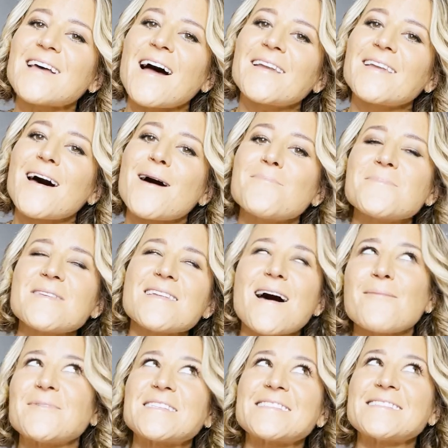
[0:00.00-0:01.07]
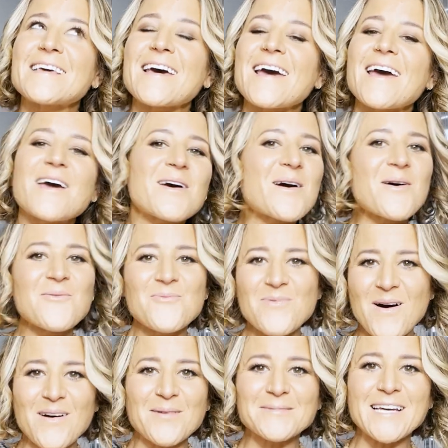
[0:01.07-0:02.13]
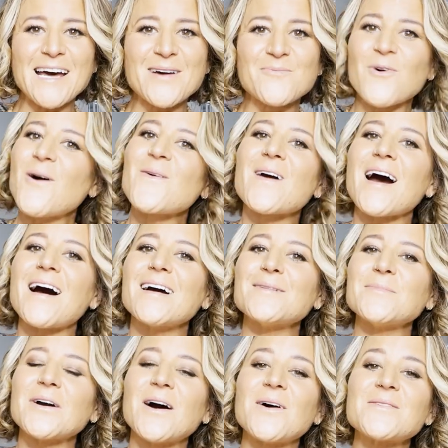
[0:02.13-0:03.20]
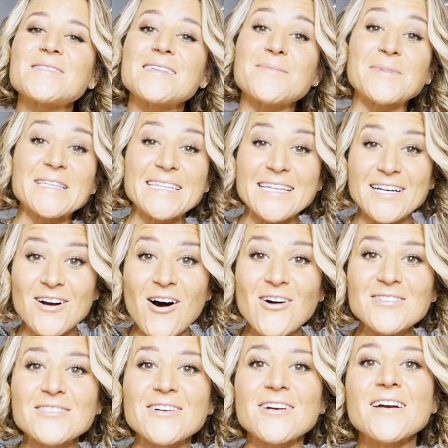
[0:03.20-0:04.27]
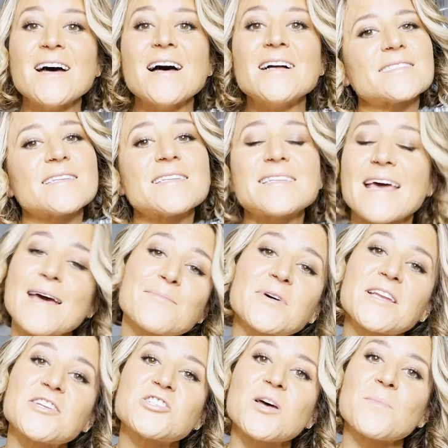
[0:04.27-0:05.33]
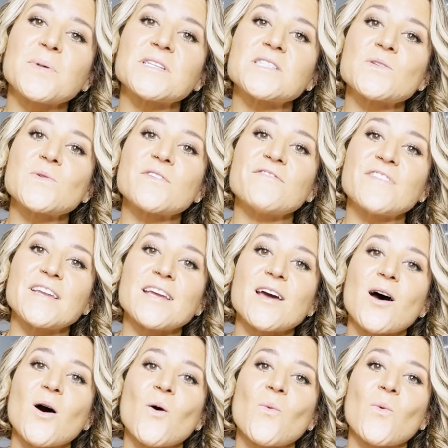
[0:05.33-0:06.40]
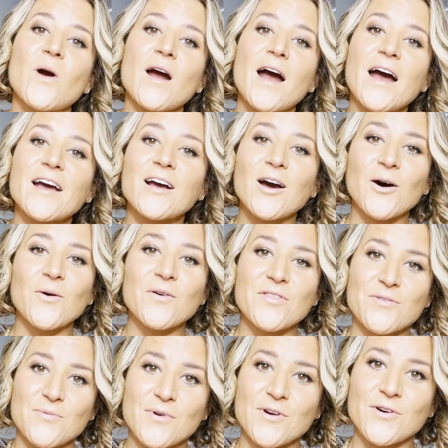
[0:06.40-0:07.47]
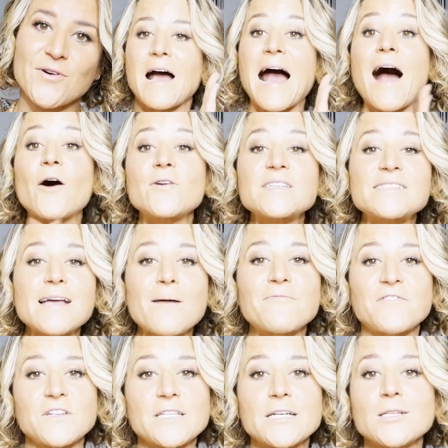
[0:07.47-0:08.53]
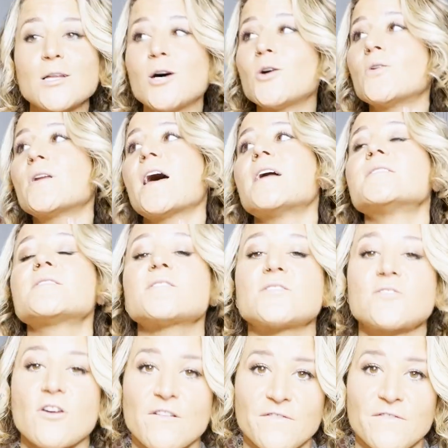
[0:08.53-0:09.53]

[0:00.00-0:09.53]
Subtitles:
Satnam, Namaste. Welcome to I'm Woke. I'm your host, Emelina Calder. Today I'm gonna jump into a video where I go through how to stop feeling alone and start